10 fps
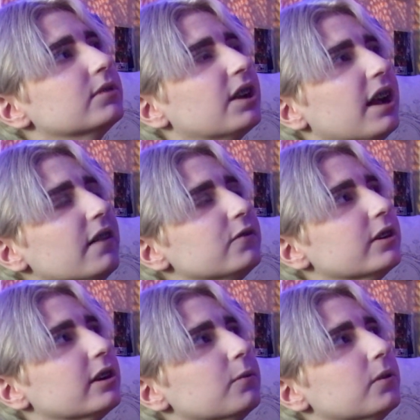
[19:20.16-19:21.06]
should I have
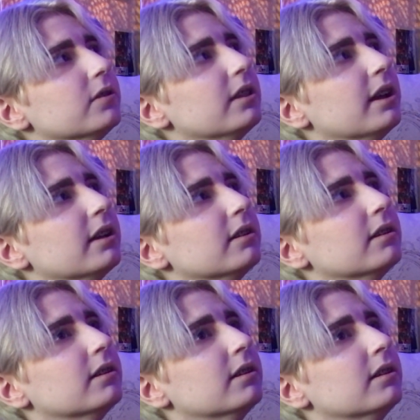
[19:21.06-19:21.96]
trigger warned that?
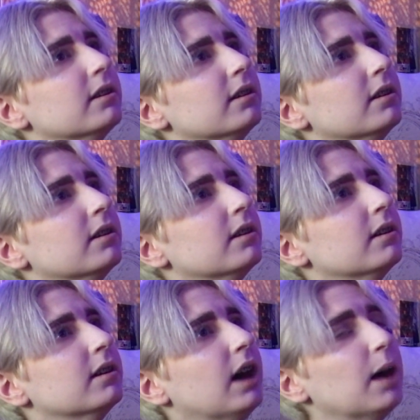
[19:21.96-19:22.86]

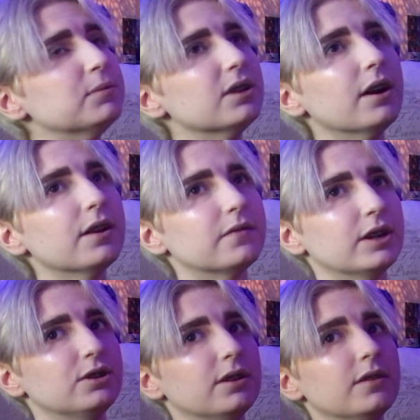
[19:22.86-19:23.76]
I'm sorry if
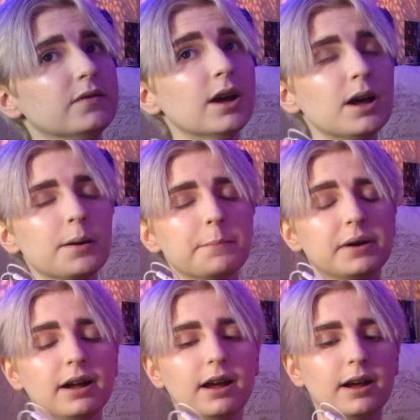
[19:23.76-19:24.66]
I should have.
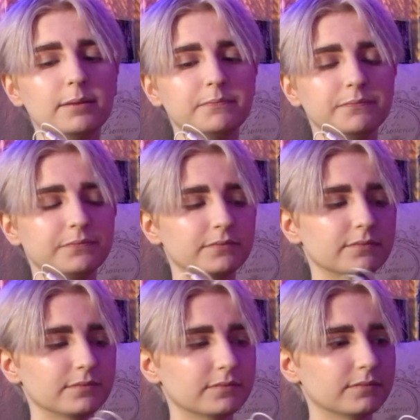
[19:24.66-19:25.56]
But, um,
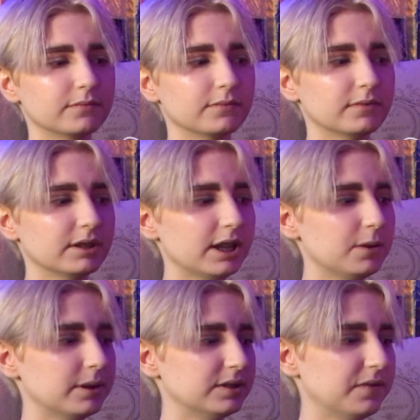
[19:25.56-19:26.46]

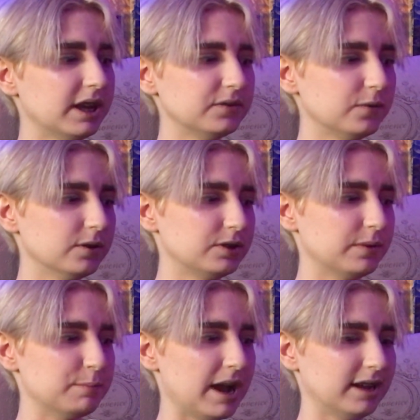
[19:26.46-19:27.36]
anyways, fast forward
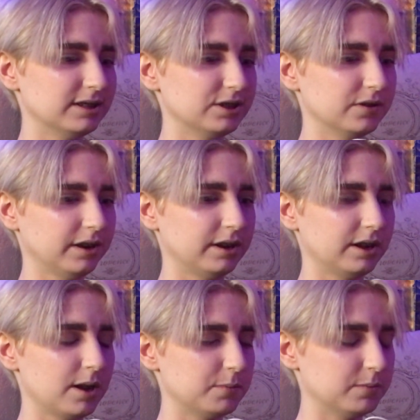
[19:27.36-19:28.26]
to when Max
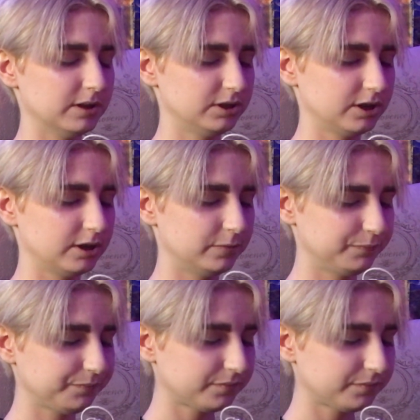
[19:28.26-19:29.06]
integrated a couple months ago.